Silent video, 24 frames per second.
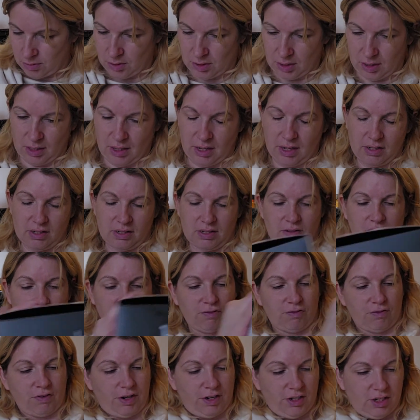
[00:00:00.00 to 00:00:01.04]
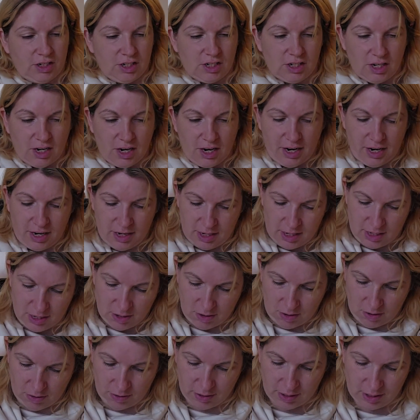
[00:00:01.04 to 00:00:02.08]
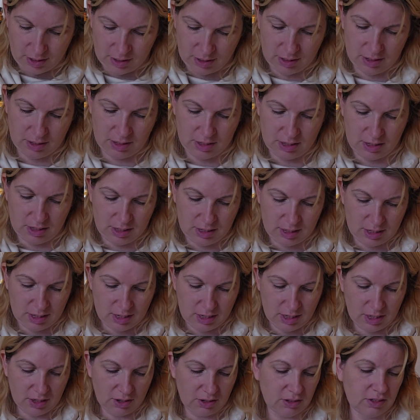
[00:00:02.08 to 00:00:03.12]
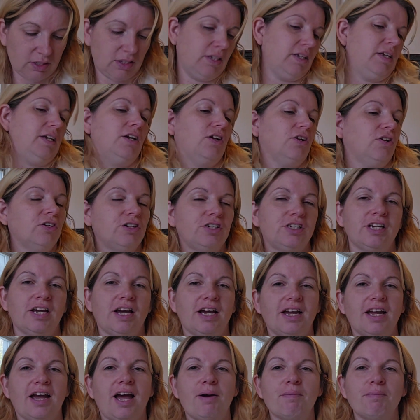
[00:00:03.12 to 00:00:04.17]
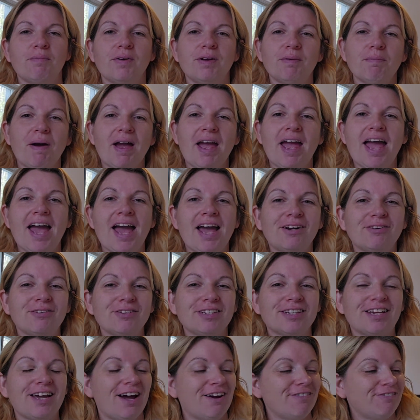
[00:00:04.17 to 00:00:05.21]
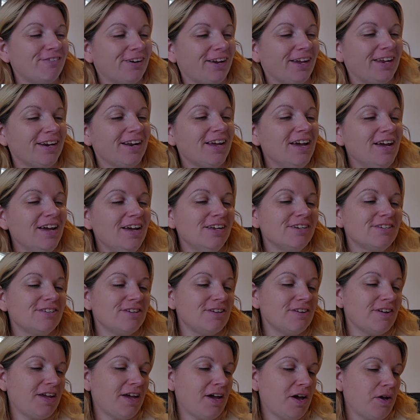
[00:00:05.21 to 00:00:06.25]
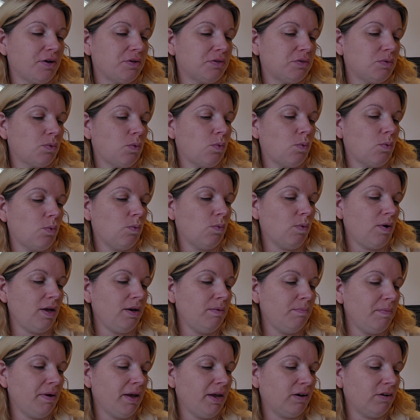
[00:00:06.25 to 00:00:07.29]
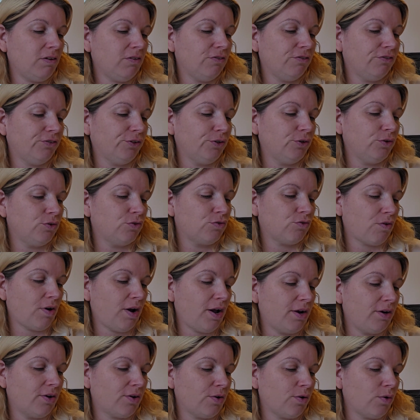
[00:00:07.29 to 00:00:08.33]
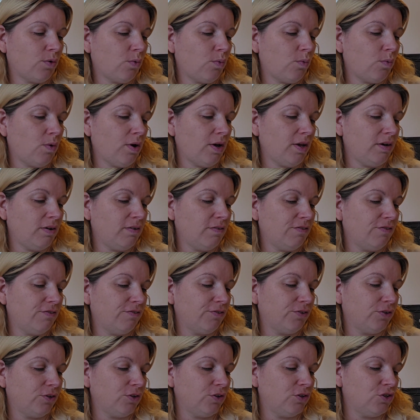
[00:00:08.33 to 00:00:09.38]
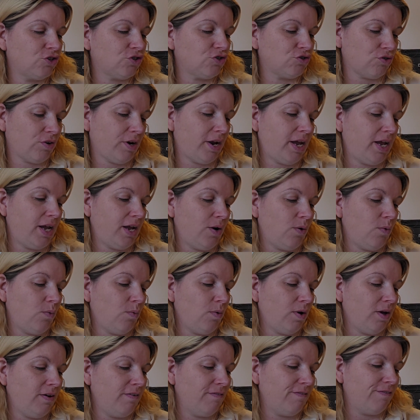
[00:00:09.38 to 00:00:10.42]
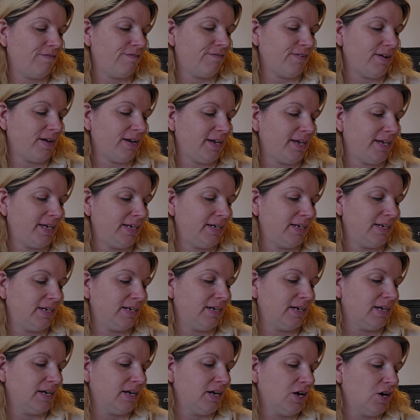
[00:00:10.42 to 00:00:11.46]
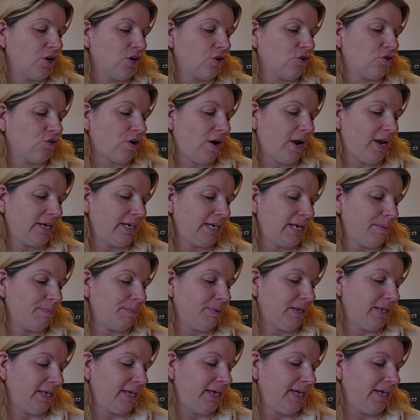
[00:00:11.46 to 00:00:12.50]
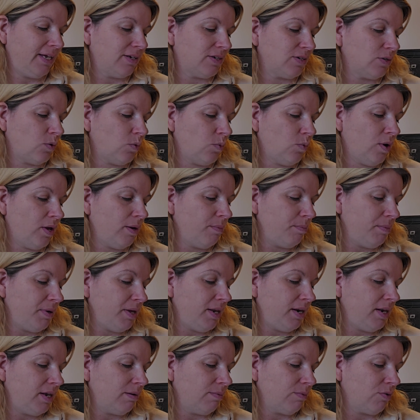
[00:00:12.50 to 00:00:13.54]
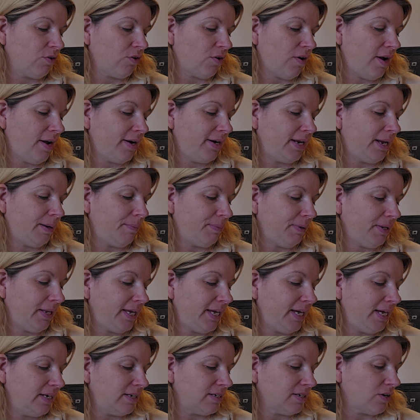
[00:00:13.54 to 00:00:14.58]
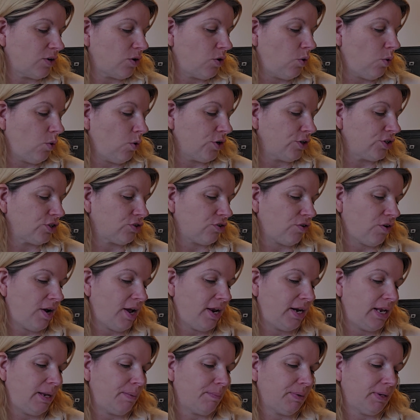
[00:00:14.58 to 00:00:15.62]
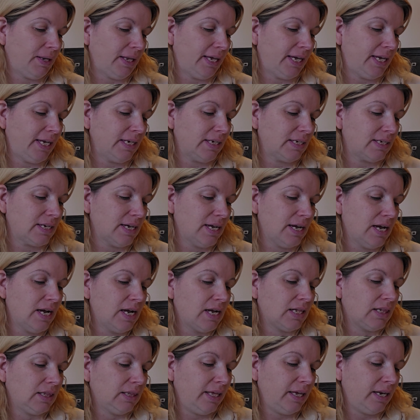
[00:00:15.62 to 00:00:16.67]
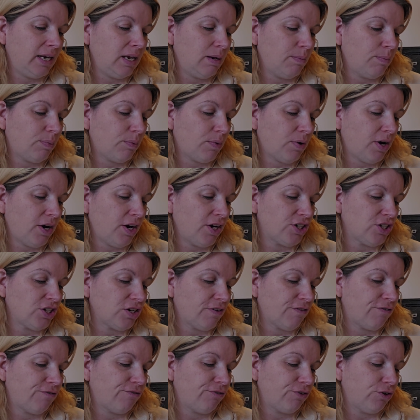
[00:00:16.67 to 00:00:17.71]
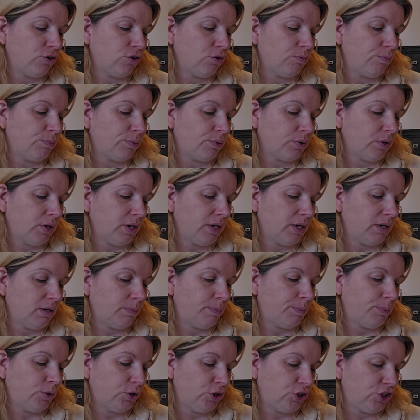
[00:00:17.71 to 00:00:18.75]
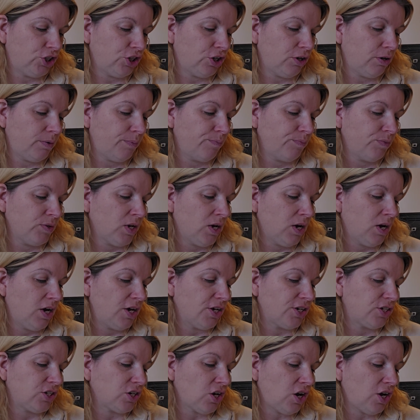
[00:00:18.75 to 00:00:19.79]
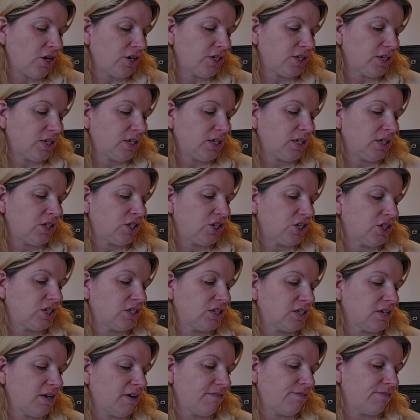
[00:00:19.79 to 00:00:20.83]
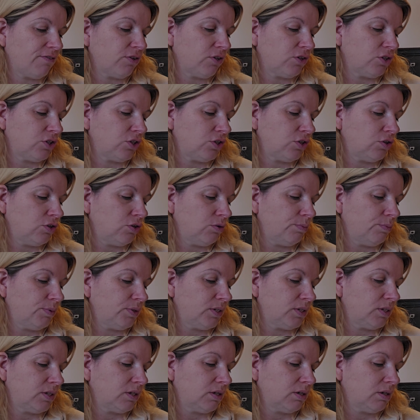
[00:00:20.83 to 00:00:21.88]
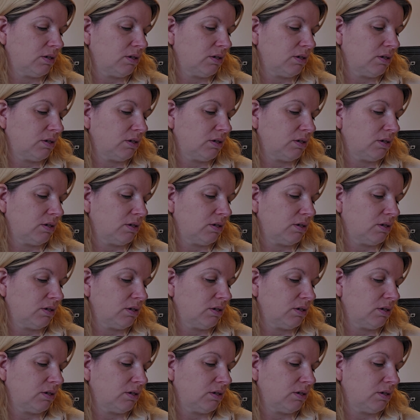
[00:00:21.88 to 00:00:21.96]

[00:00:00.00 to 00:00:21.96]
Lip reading: And that's the front side. Oh, here's the English. Yeah, my hand was covering it. So you get one metal food grinder, one food tray, one fine grinding plate, one medium grinding plate, coarse grinding plate, cleaning brush, food pusher, a sausage stuffer tubes.